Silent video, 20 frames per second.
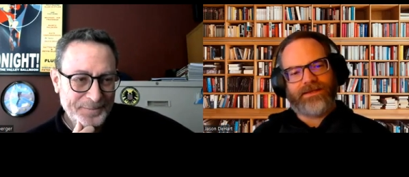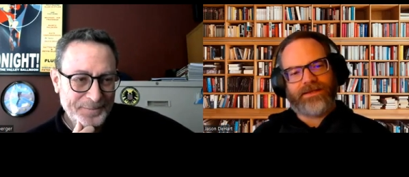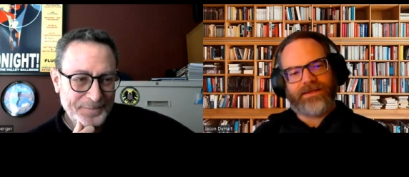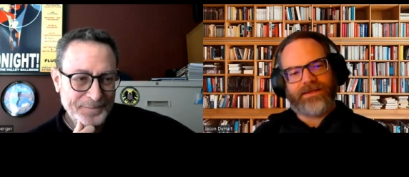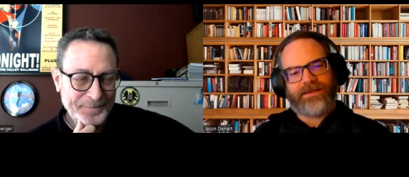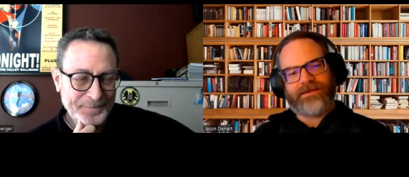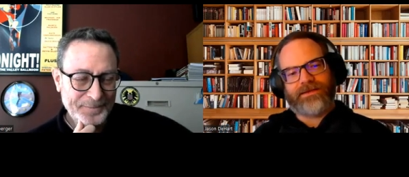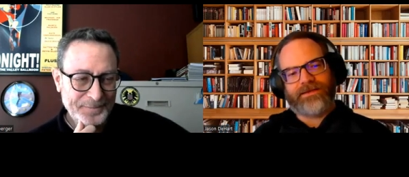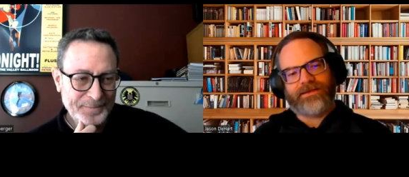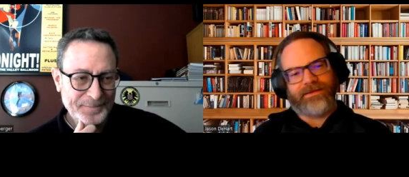
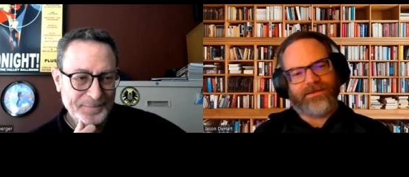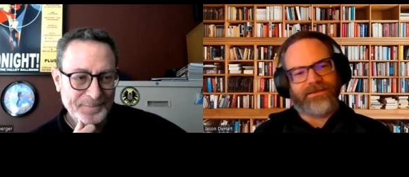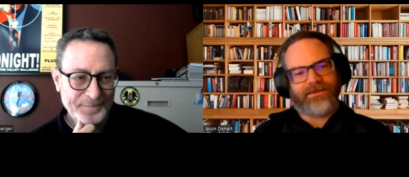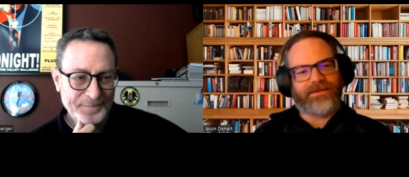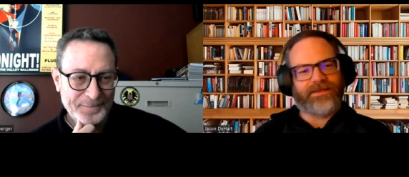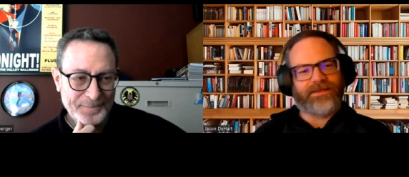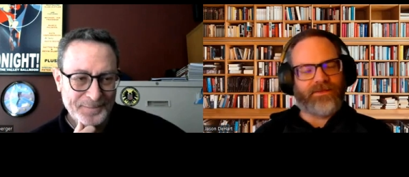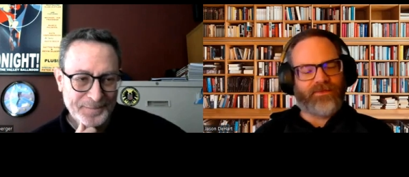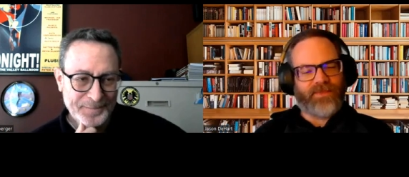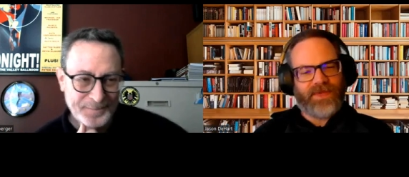
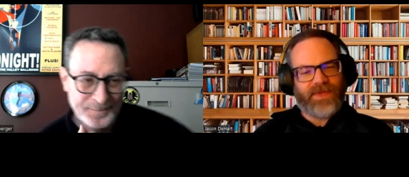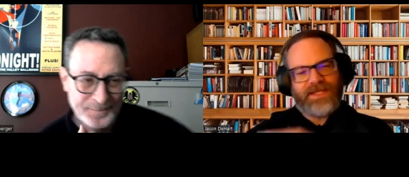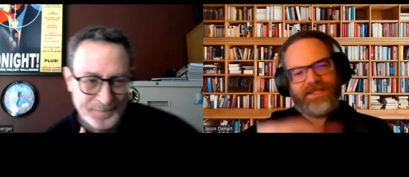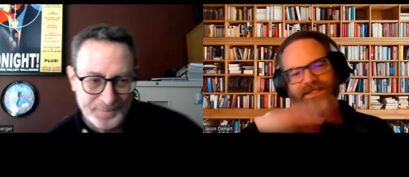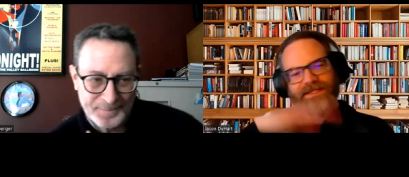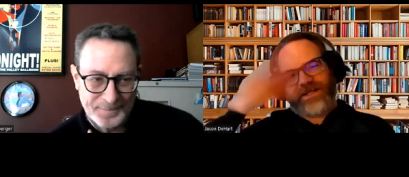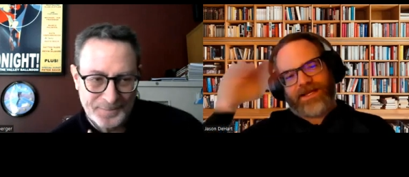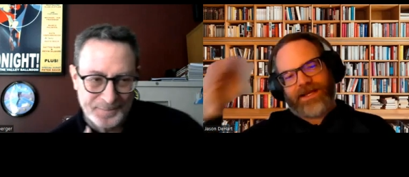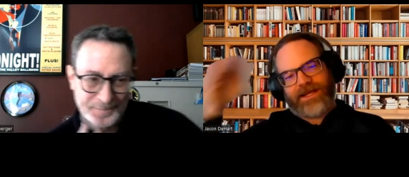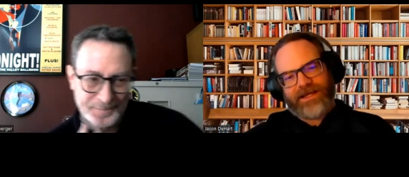Speaker 1: and the B
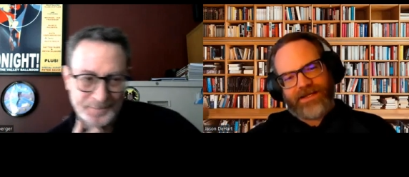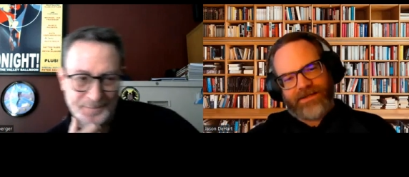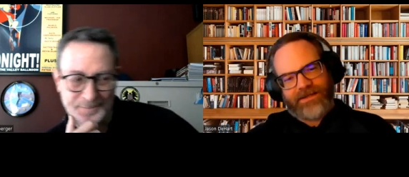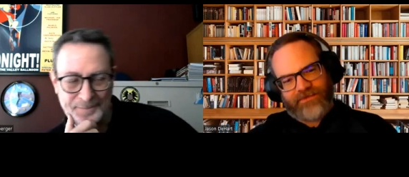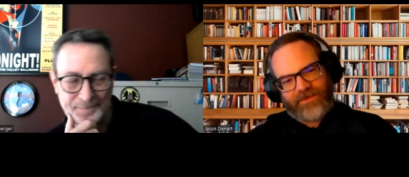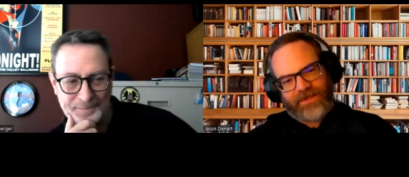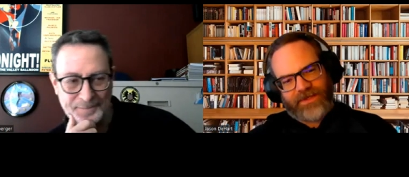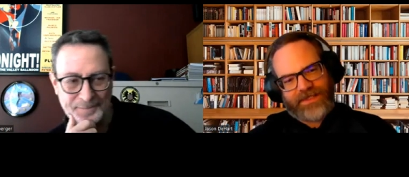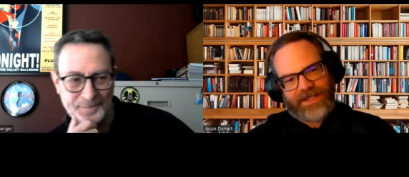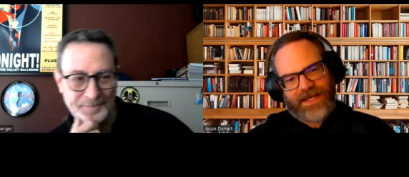side
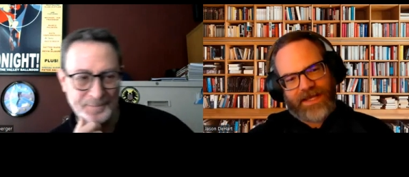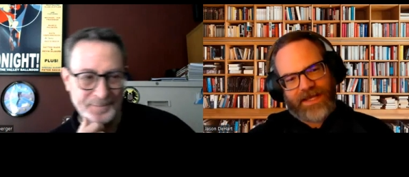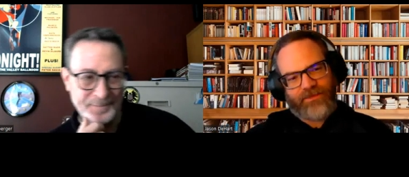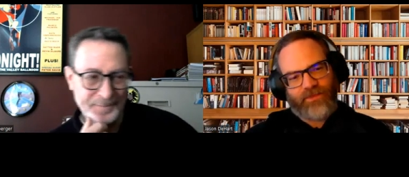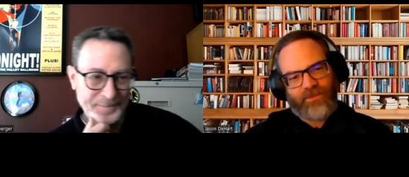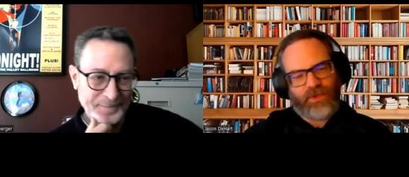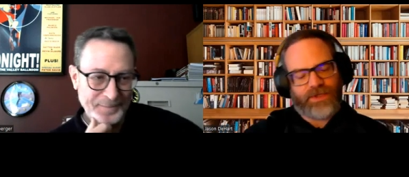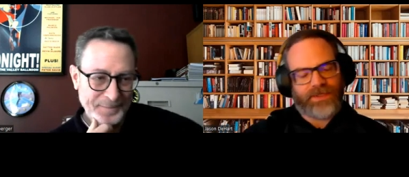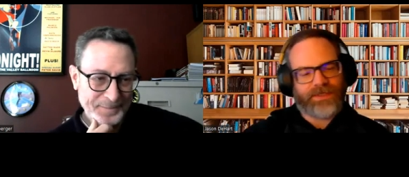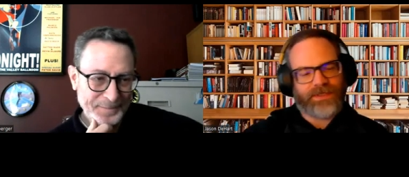of the
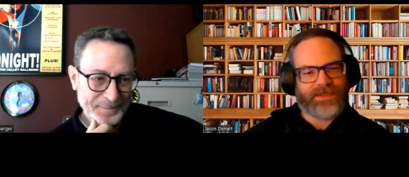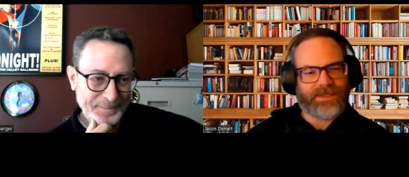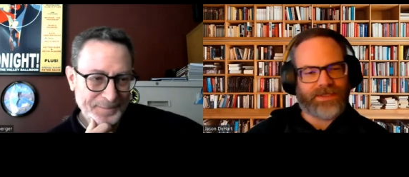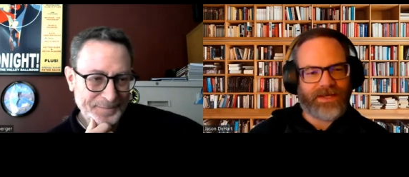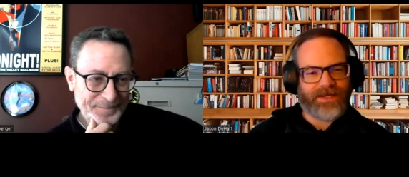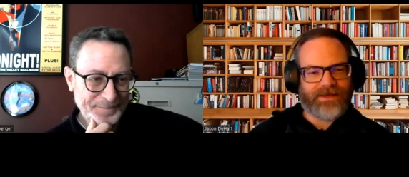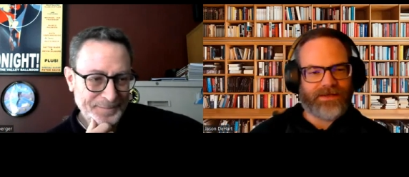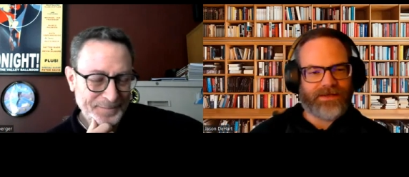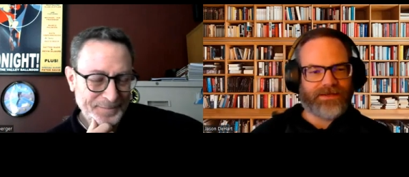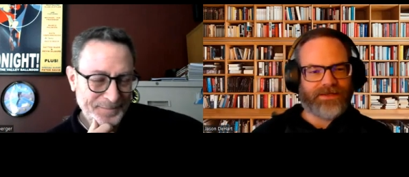tape was
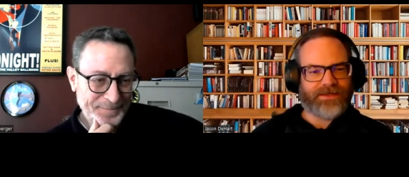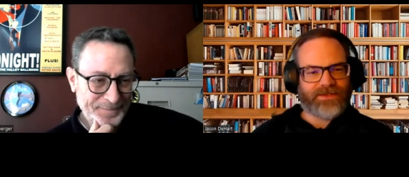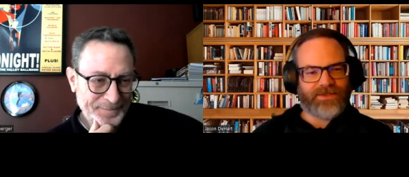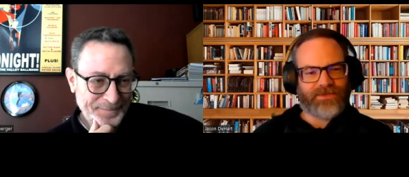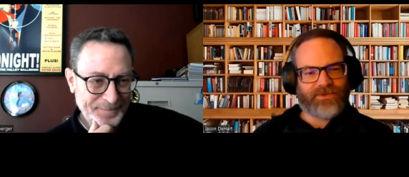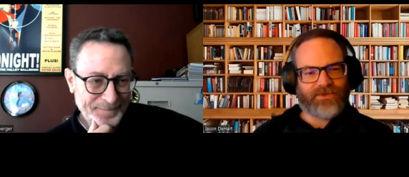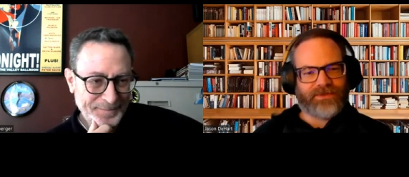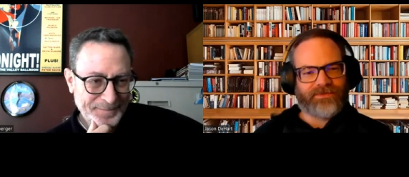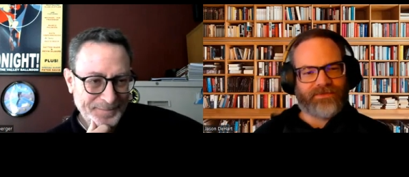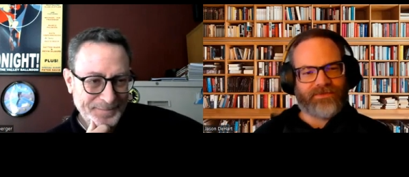uh, a
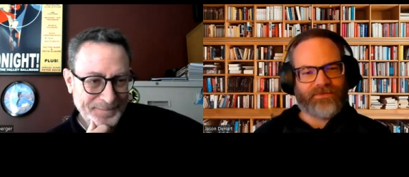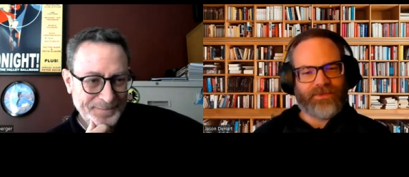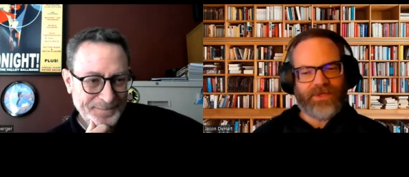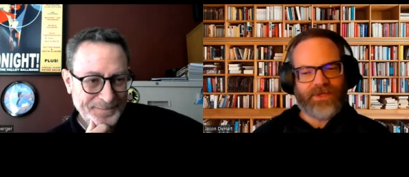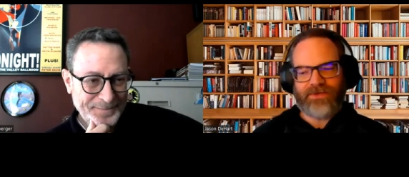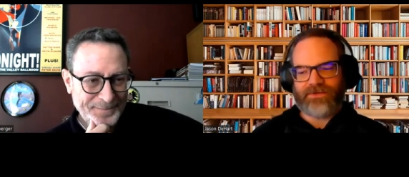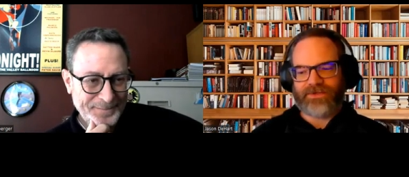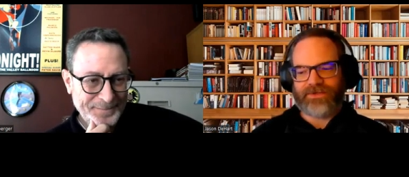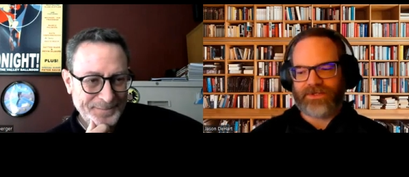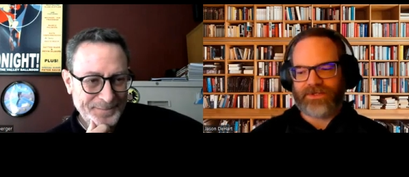story from
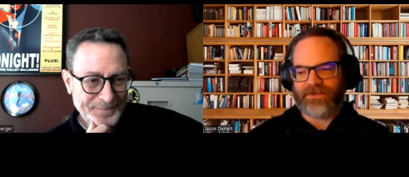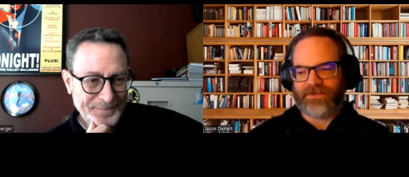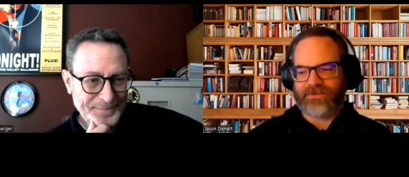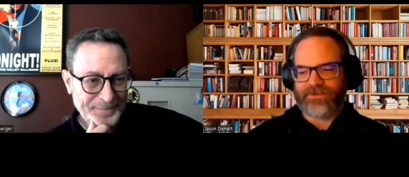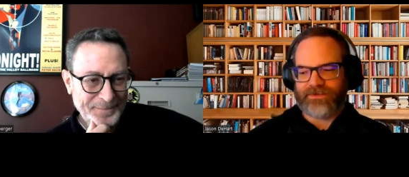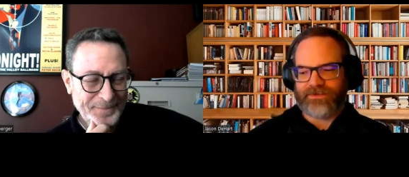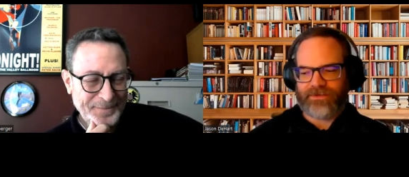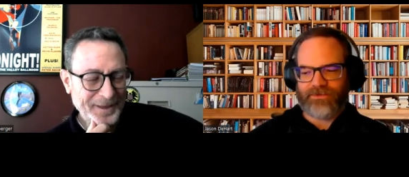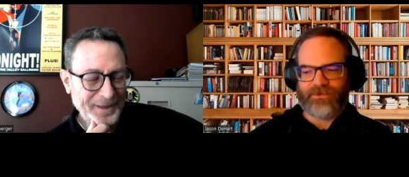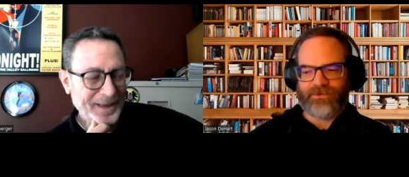you.
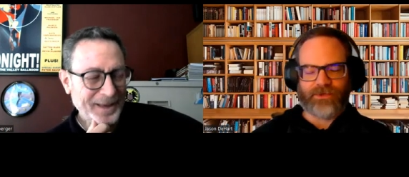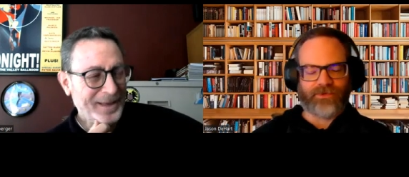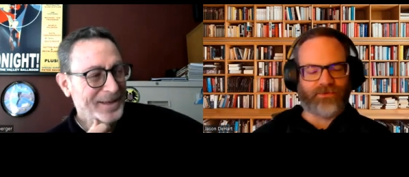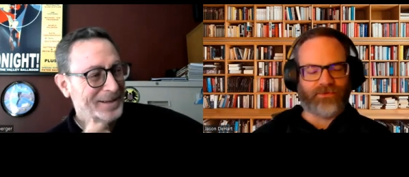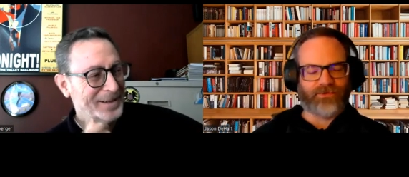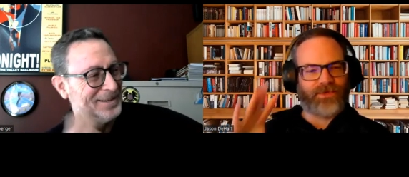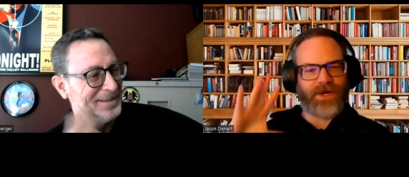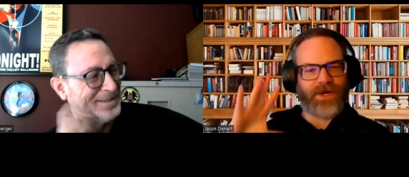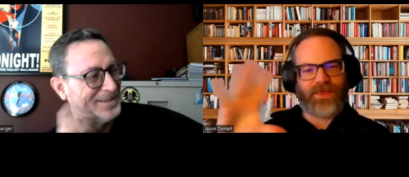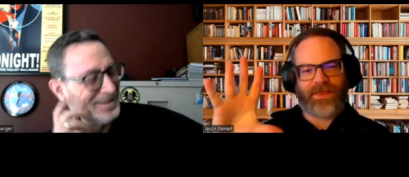So you yeah. were
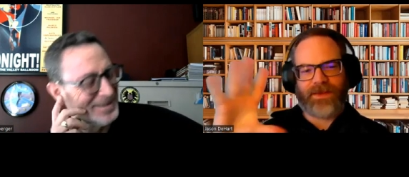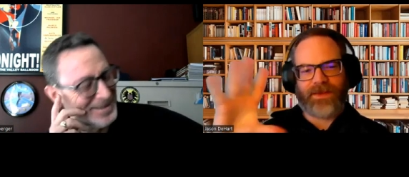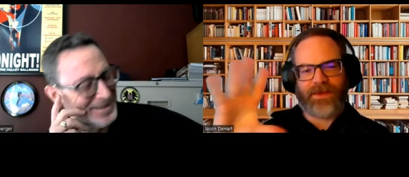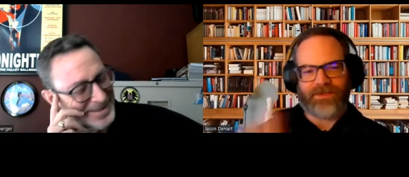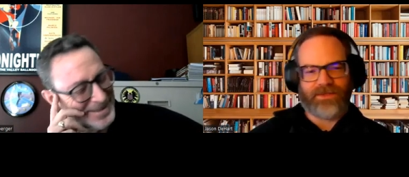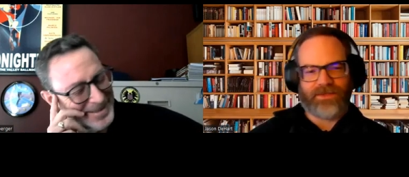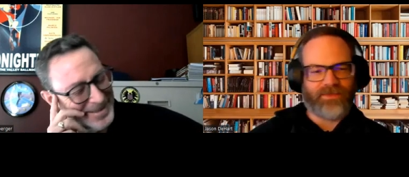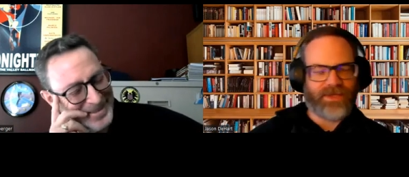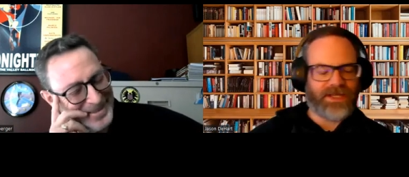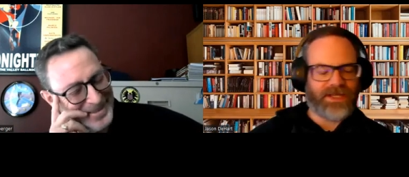right there at the